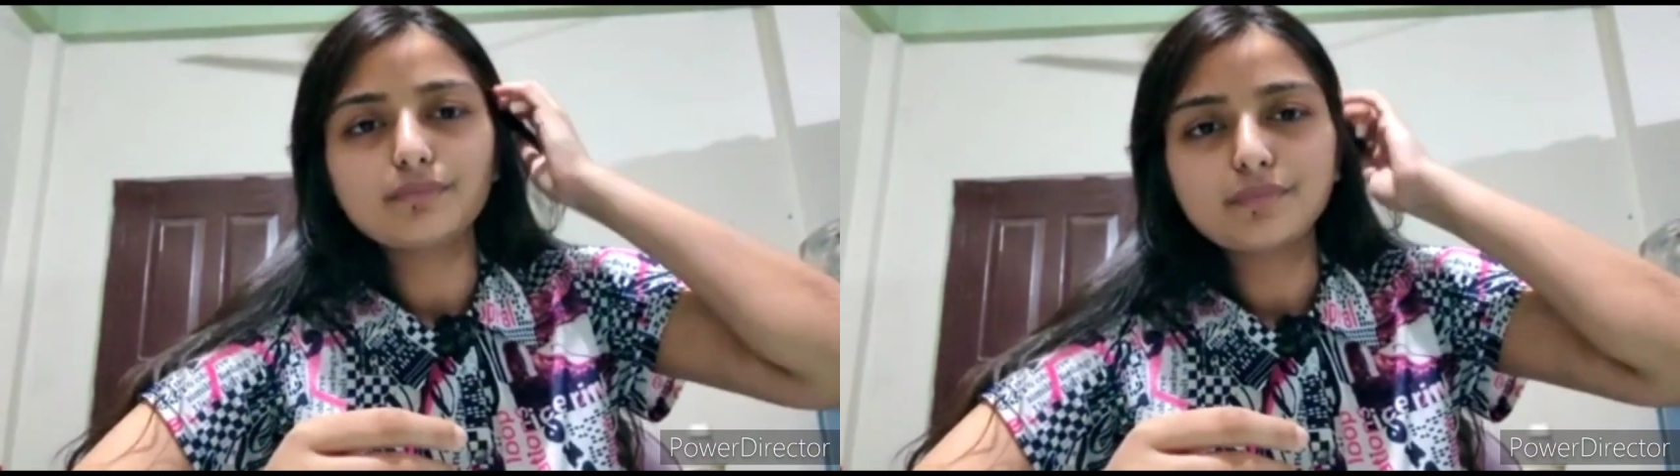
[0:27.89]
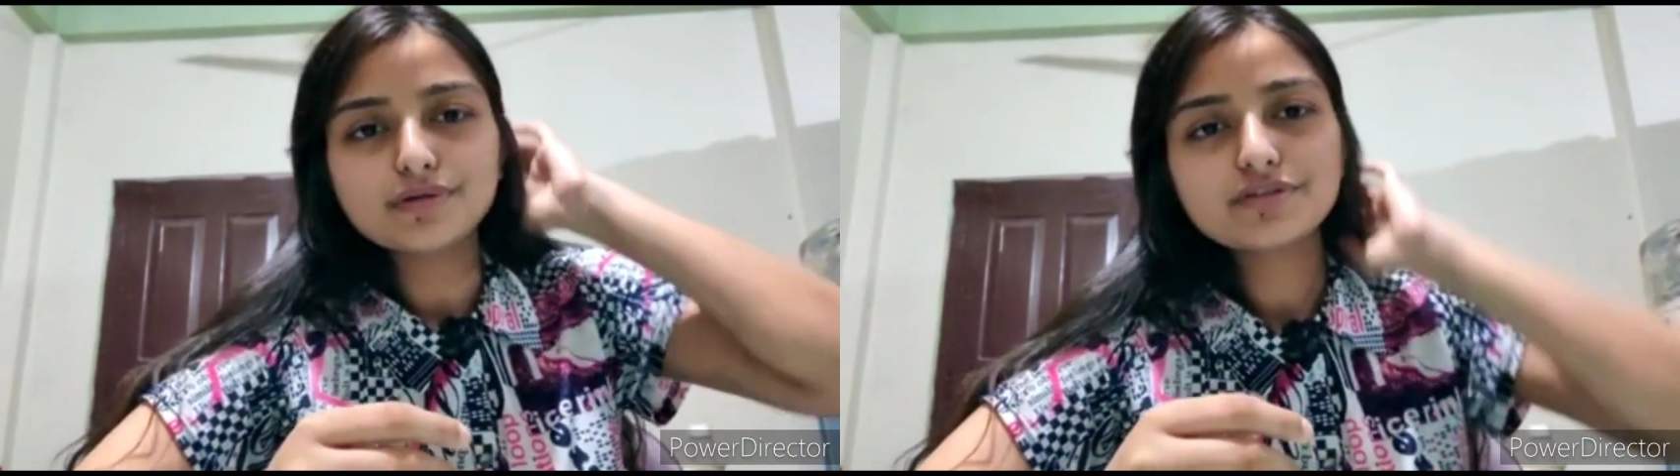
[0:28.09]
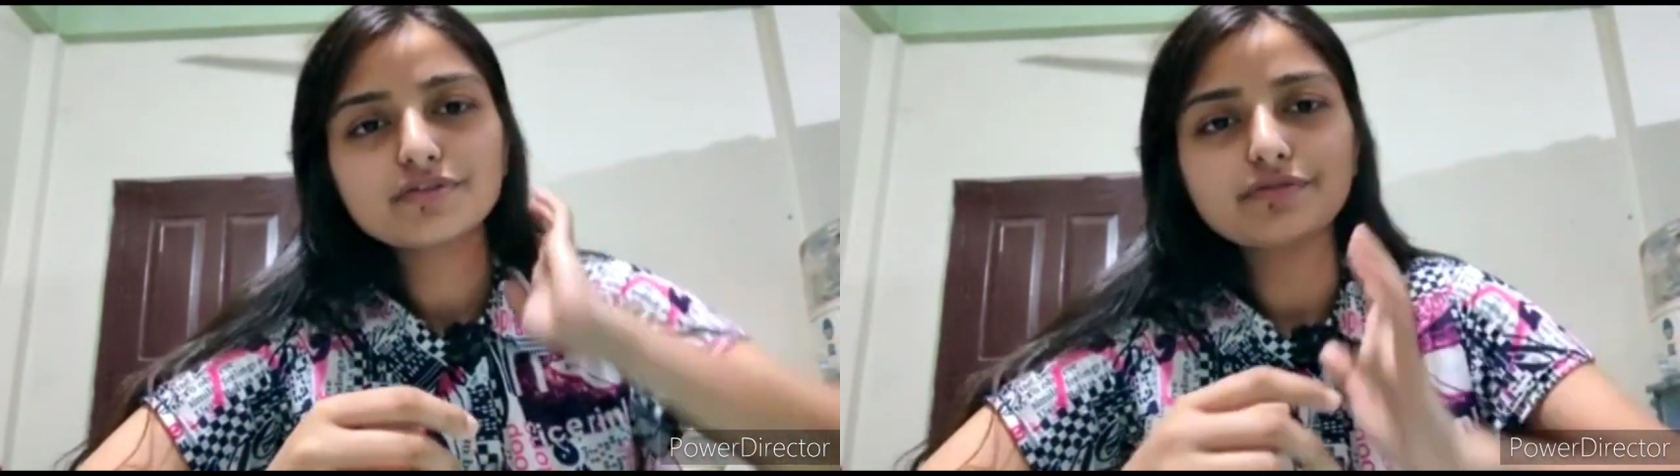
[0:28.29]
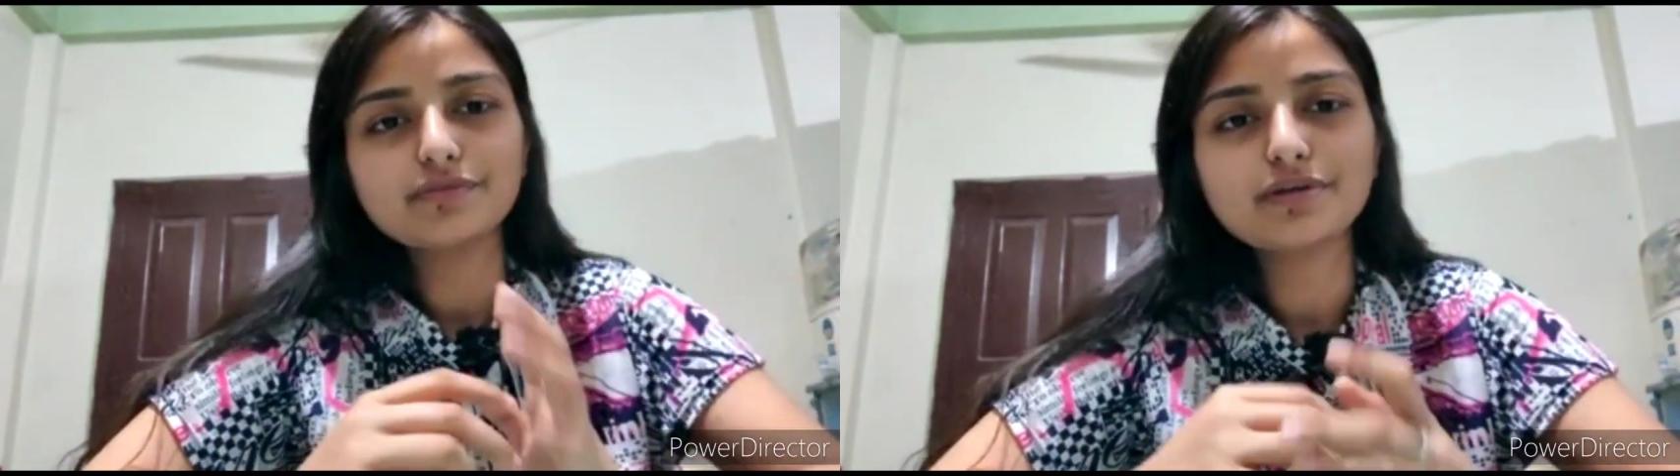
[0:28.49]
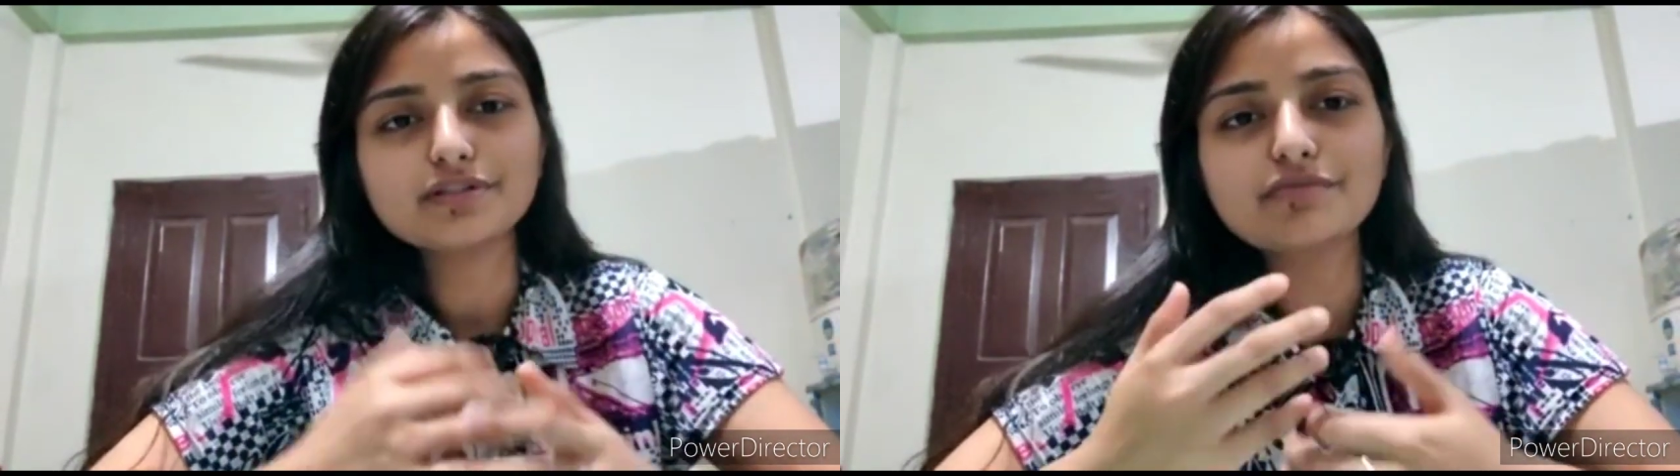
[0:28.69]
most of
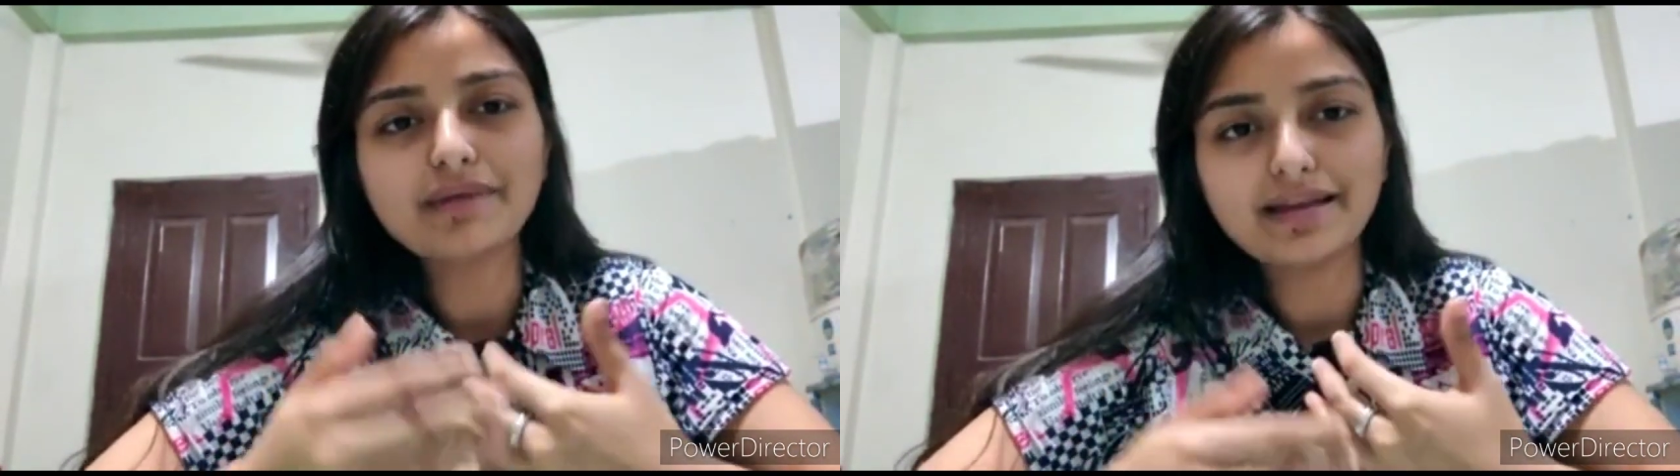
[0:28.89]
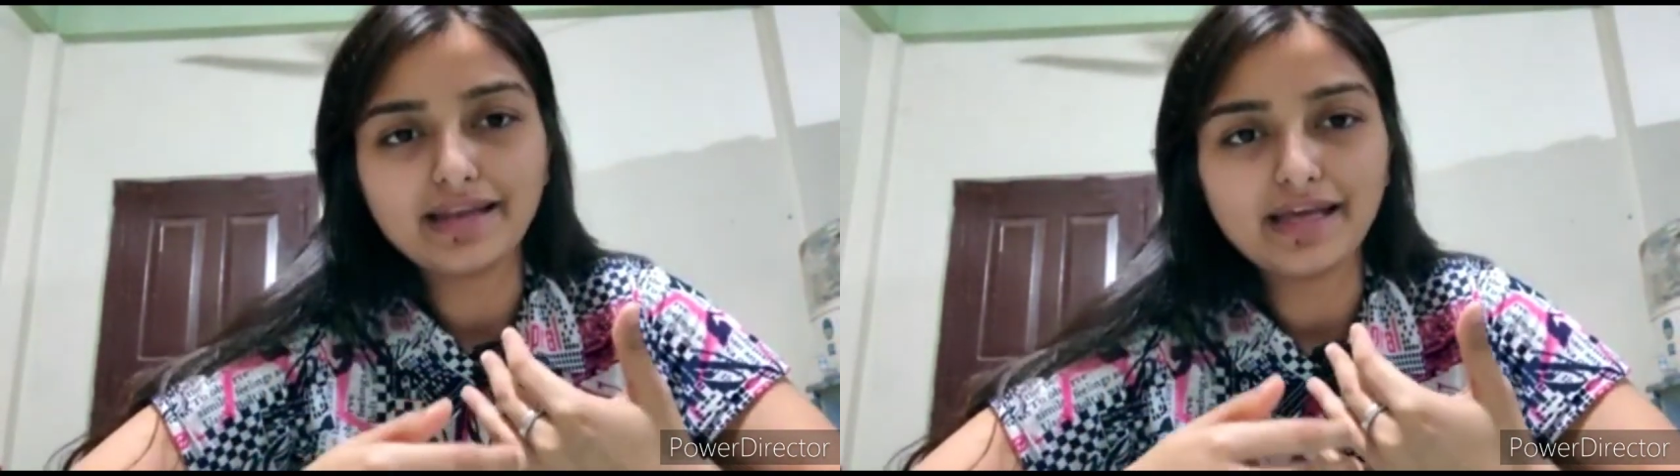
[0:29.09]
most of my